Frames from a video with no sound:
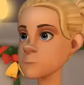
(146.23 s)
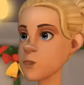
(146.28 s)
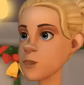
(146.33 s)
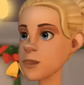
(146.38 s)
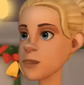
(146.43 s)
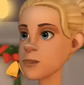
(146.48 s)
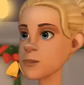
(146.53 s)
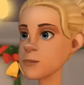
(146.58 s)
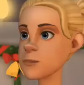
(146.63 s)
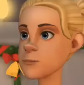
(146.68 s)

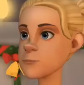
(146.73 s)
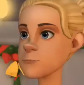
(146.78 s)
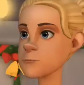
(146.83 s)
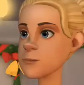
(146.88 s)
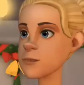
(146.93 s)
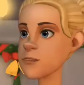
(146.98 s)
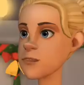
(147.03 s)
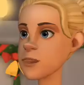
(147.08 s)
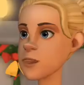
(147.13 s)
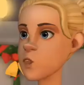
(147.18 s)
Yes,
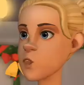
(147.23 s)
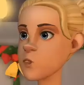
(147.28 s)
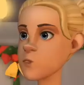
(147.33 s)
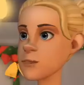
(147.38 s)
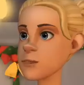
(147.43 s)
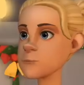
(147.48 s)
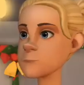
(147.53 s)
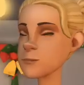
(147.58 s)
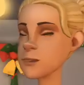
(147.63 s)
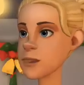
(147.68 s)
of course
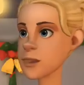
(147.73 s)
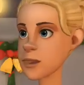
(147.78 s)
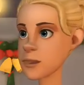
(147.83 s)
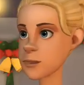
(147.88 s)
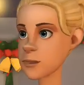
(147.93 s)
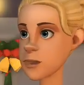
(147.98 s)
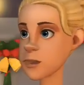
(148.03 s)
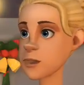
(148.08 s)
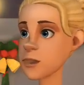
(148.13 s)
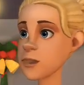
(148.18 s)
I'm a
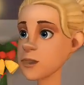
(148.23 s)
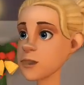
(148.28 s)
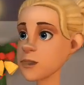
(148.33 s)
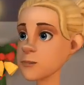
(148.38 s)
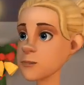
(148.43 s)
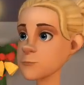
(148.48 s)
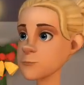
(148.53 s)
Christian.